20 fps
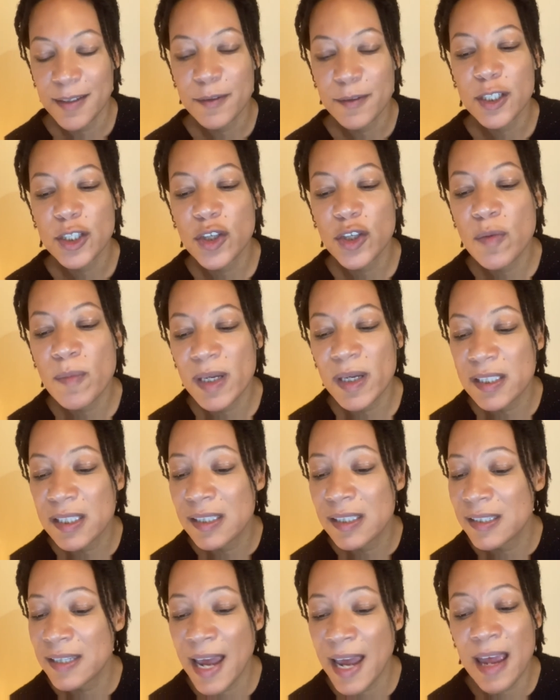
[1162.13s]
You must
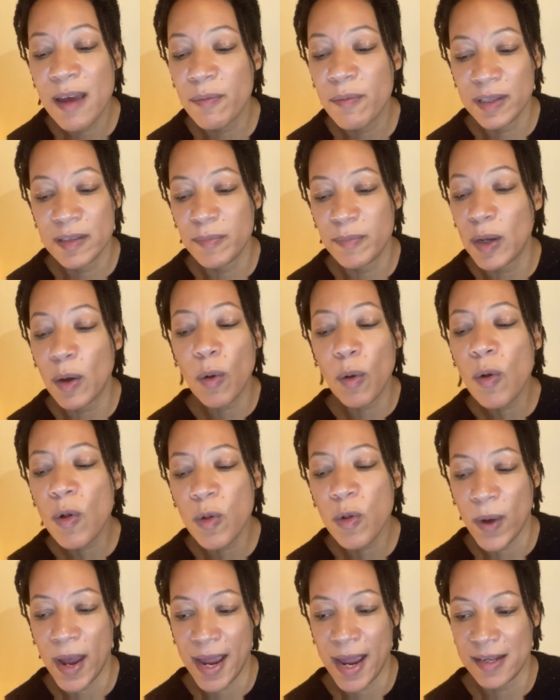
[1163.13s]
stay with me
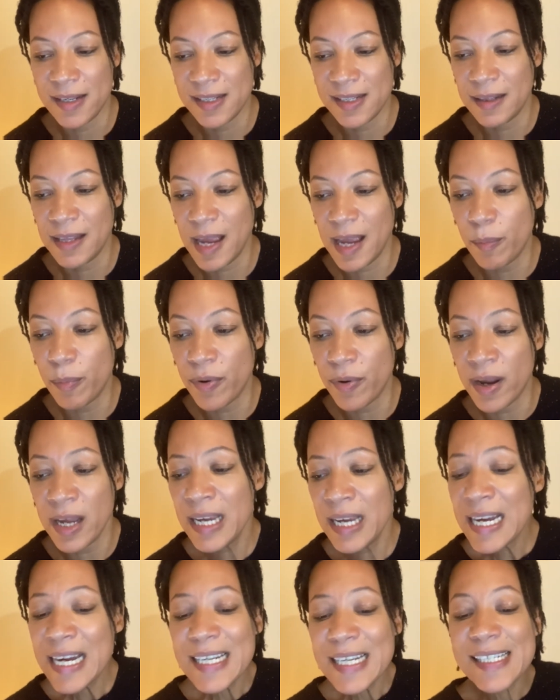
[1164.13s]
always, said the emperor.
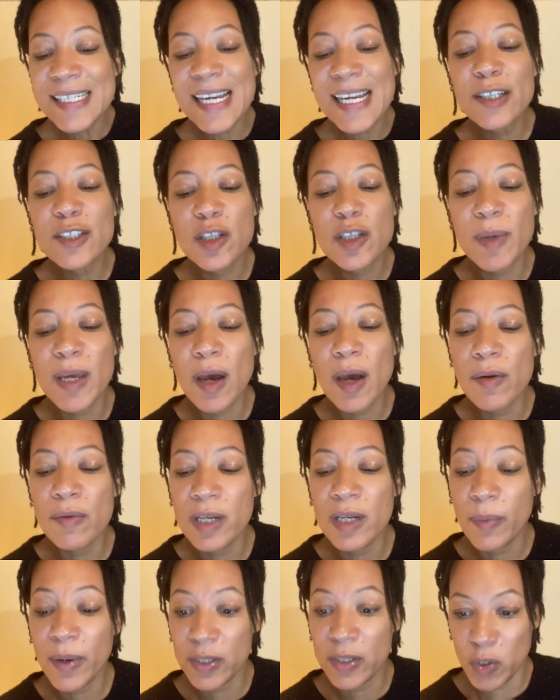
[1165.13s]
Sing to me
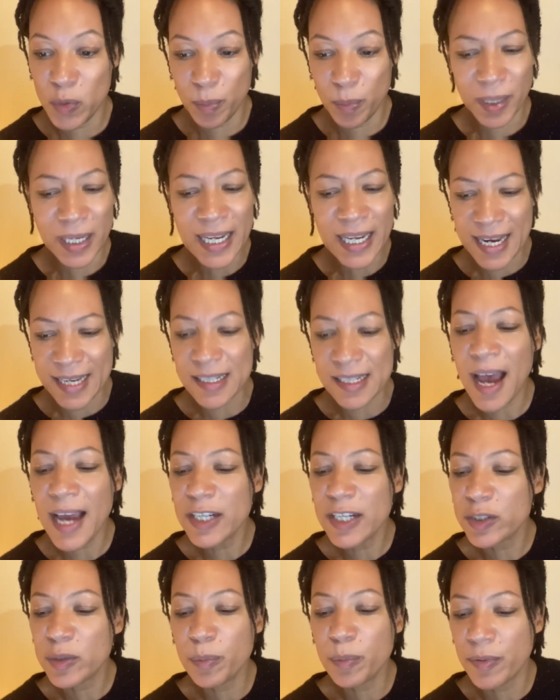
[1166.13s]
only when you please. I
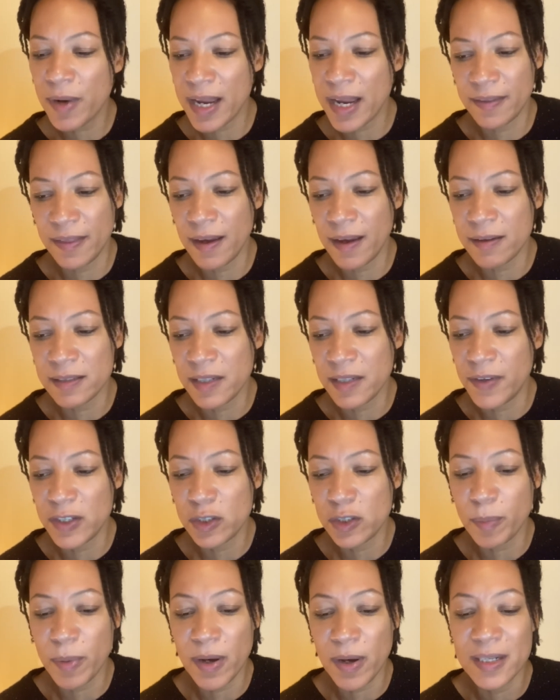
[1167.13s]
shall break the
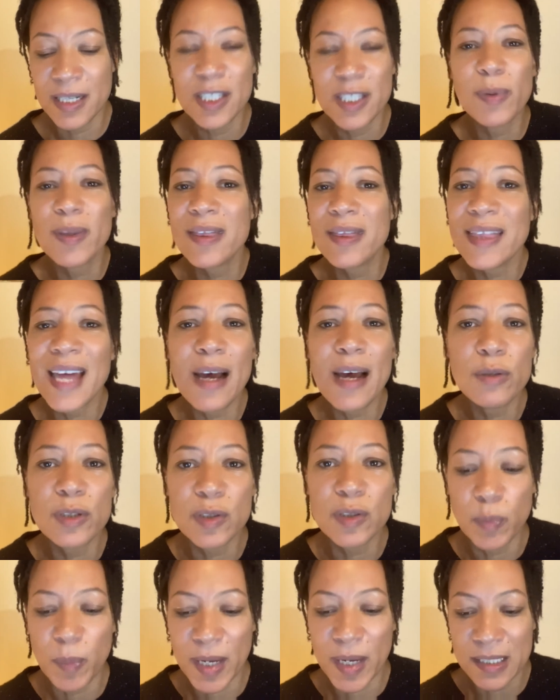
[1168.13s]
artificial bird into a
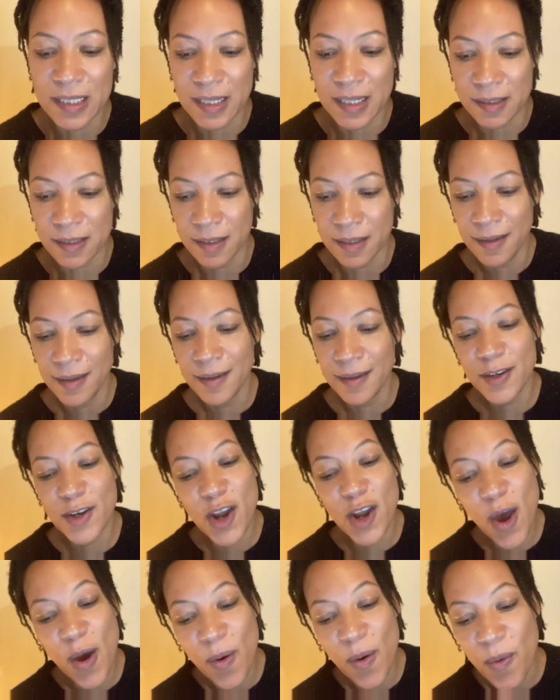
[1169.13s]
thousand pieces.
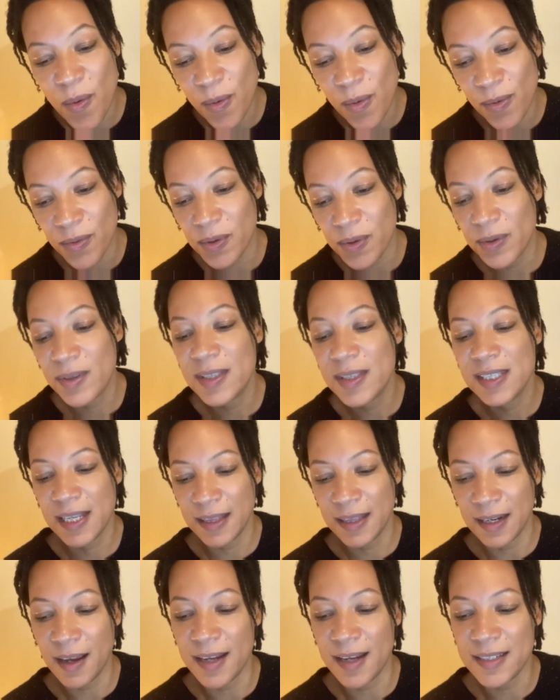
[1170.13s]
No, said
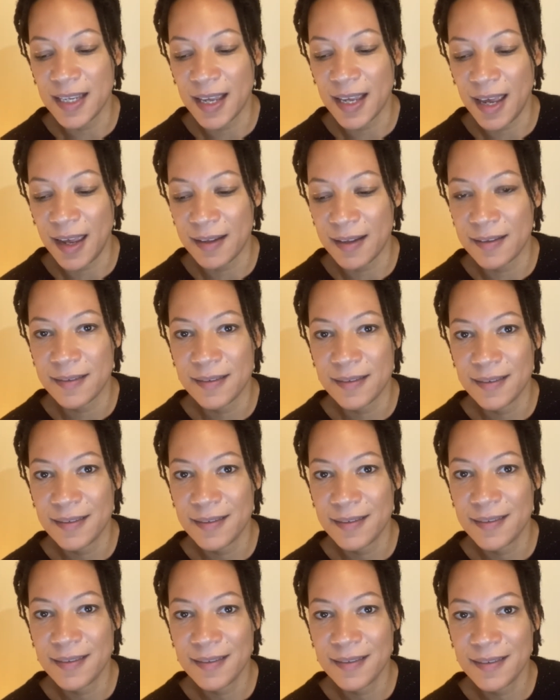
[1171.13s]
the nightingale.
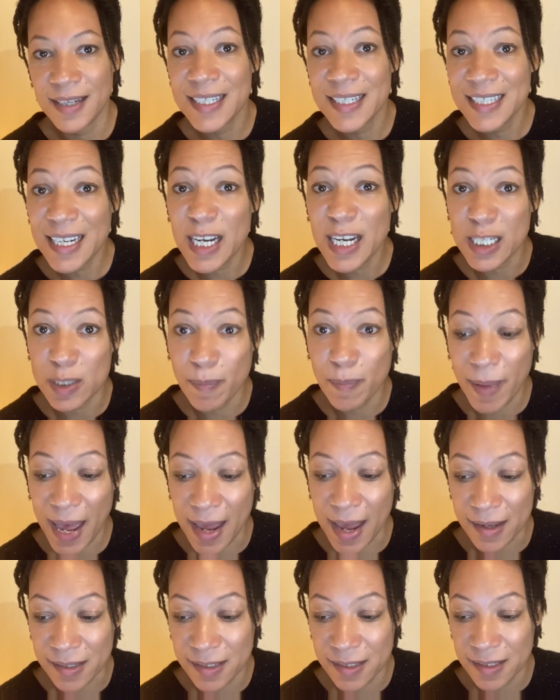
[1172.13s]
It did its
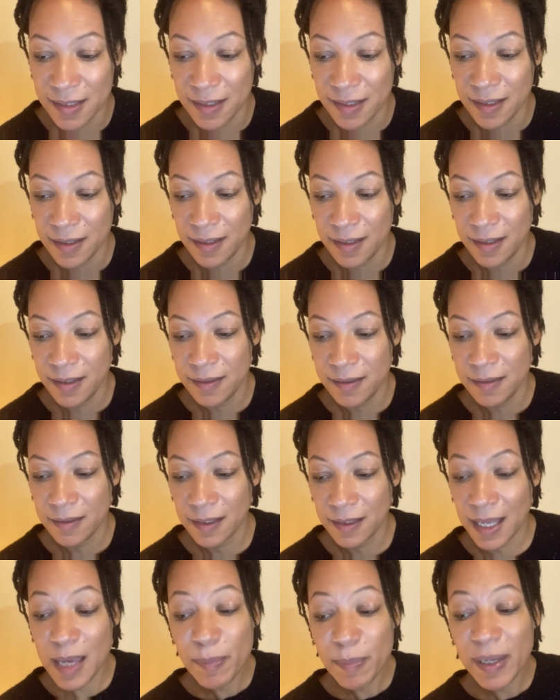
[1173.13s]
best.
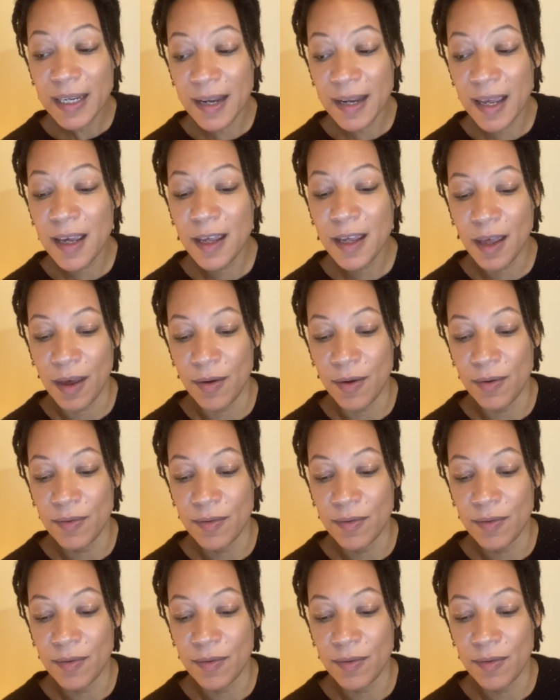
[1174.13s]
Keep it near you.